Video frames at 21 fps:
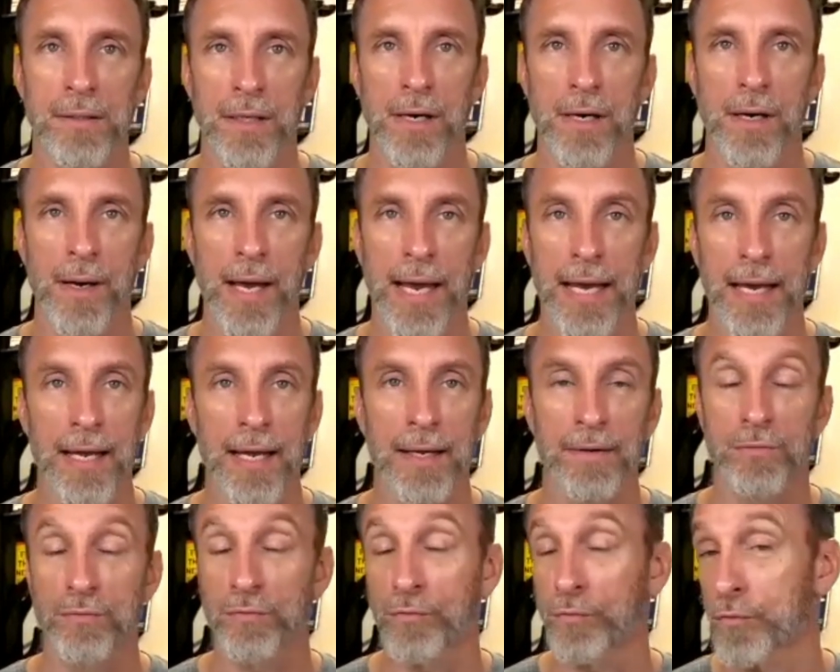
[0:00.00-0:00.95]
Uh,
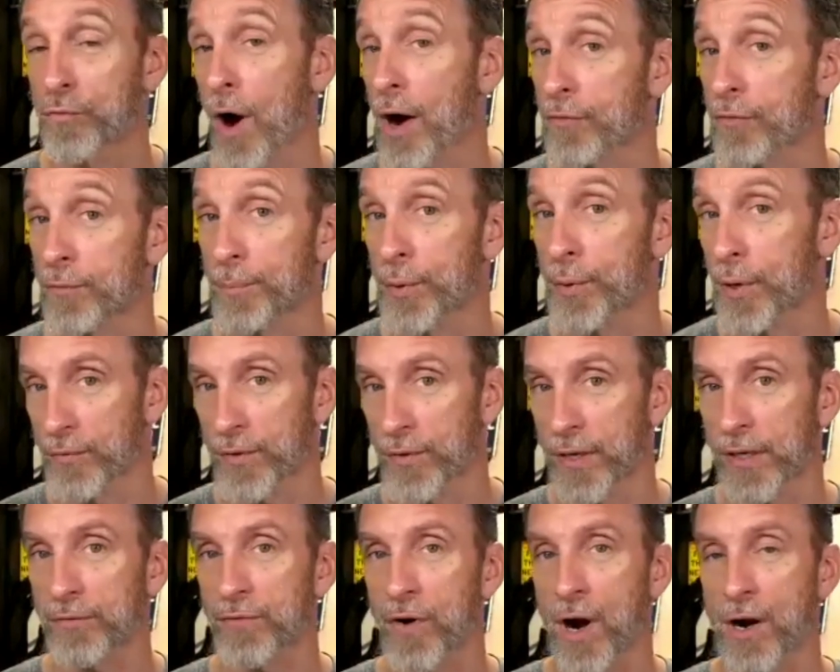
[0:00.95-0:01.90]
far from
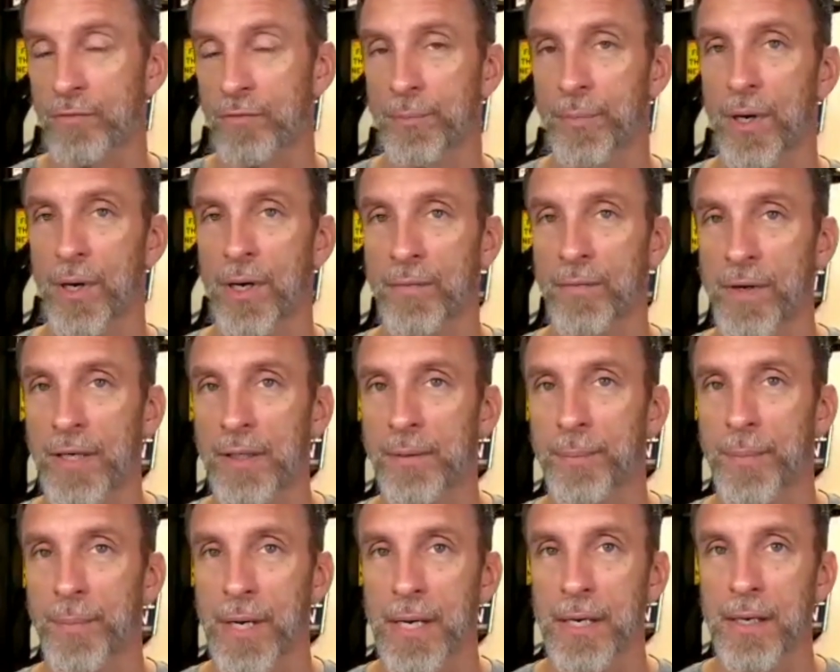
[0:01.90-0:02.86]
perfect, far from perfect,
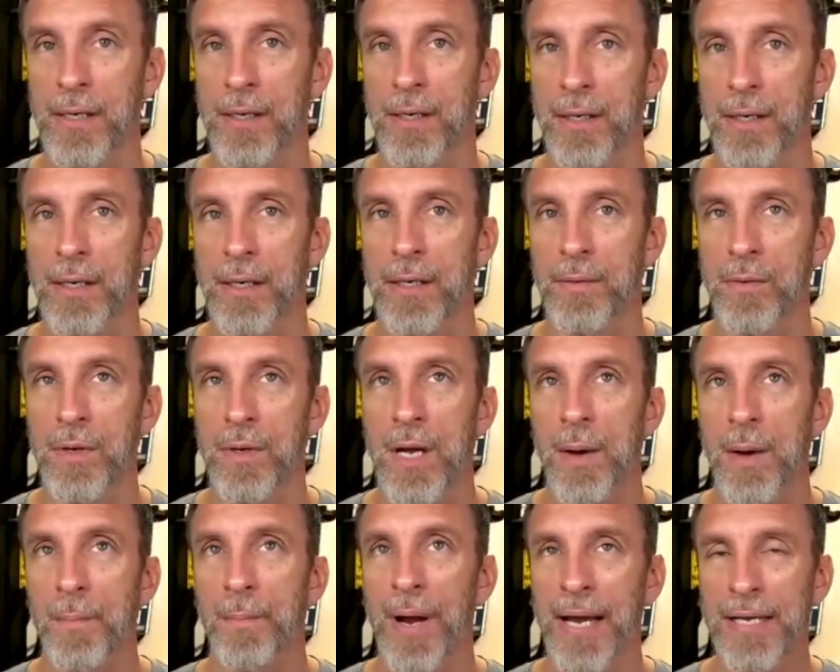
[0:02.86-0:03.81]
but
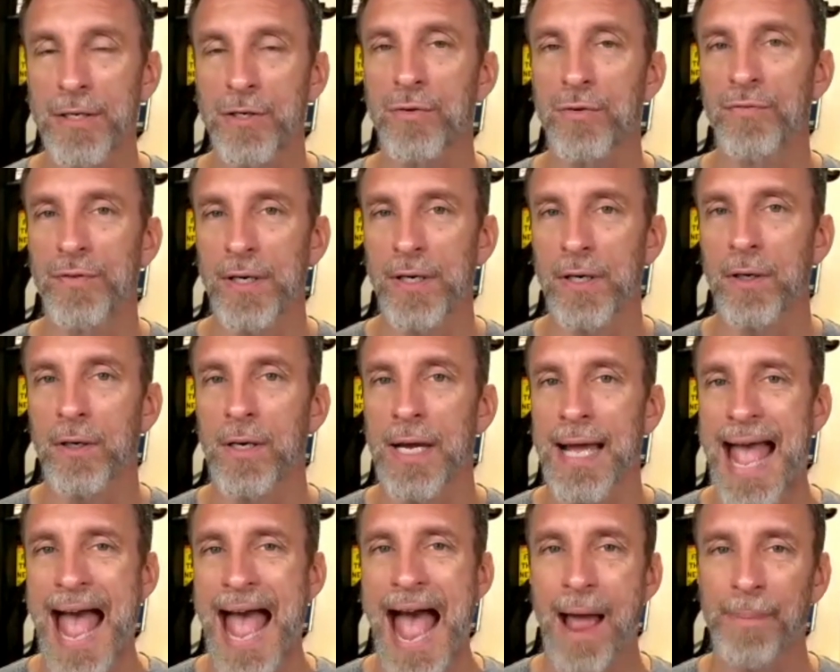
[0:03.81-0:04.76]
but I do feel
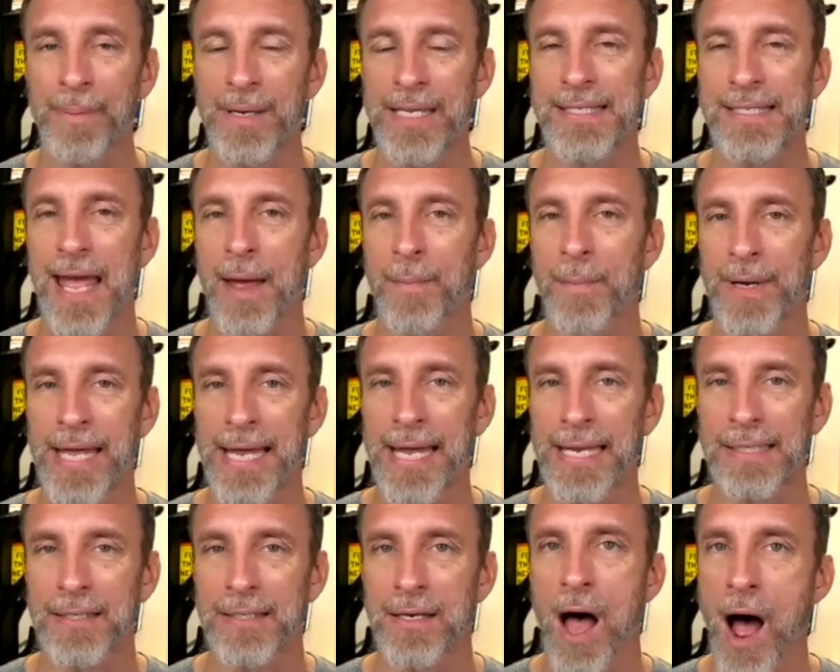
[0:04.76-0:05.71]
happiness
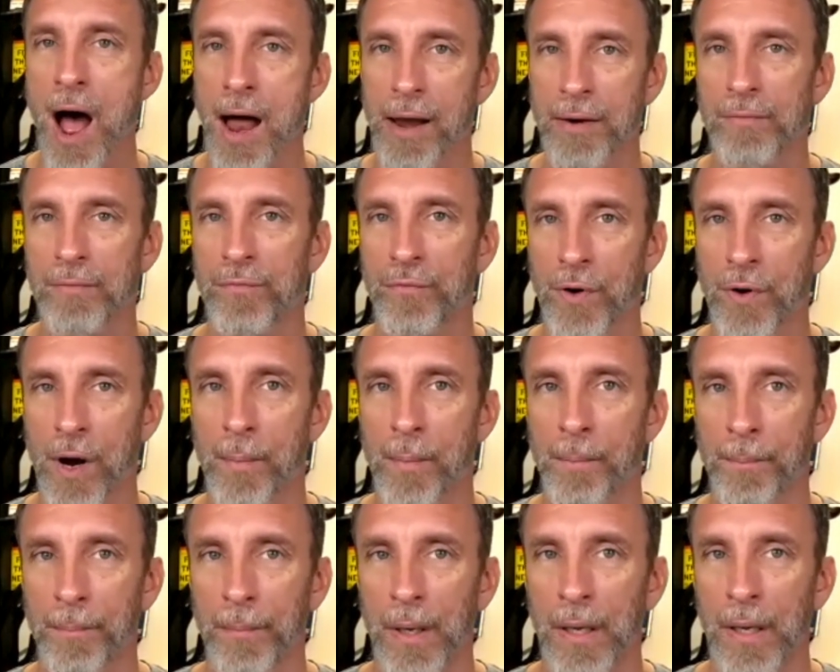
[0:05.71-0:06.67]
emanates not
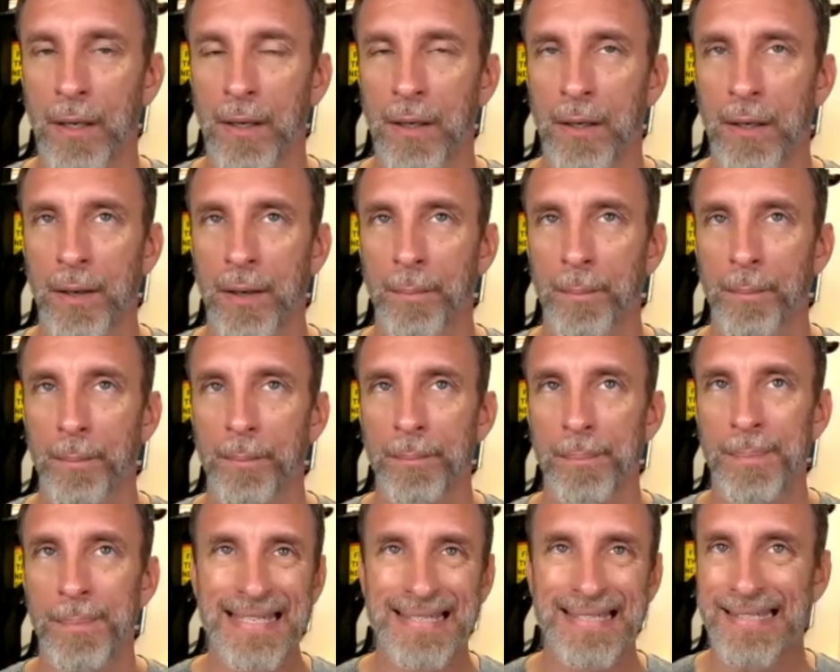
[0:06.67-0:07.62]
from
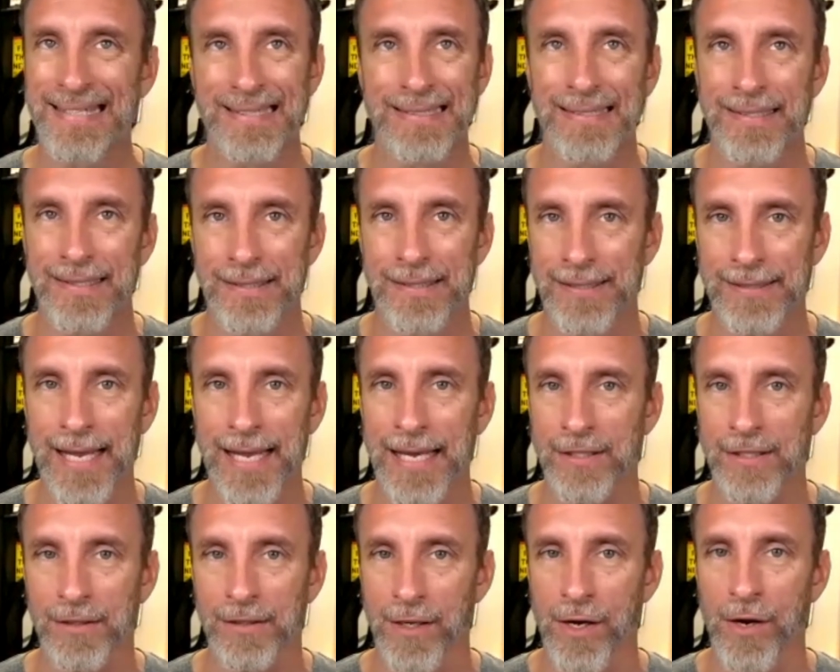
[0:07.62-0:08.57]
business success
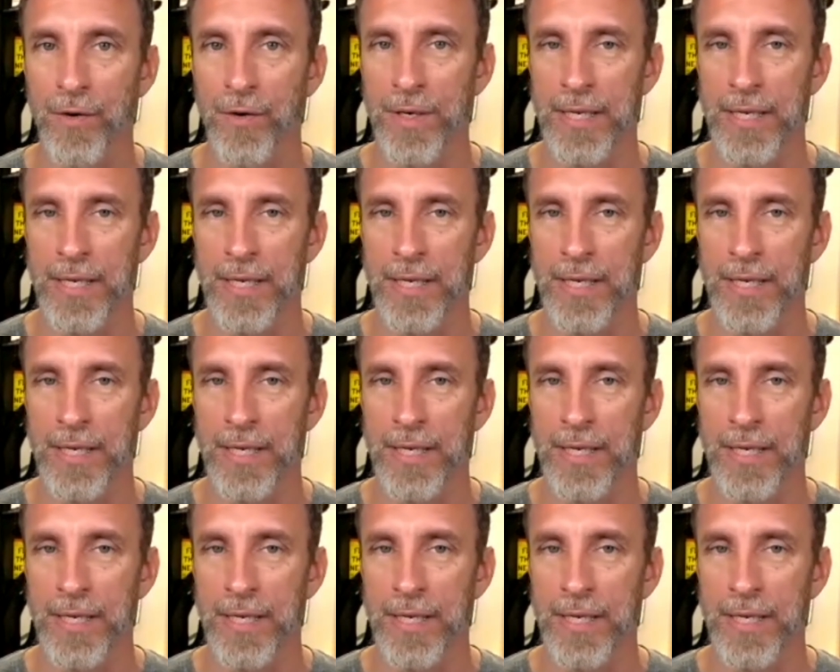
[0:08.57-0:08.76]
alone.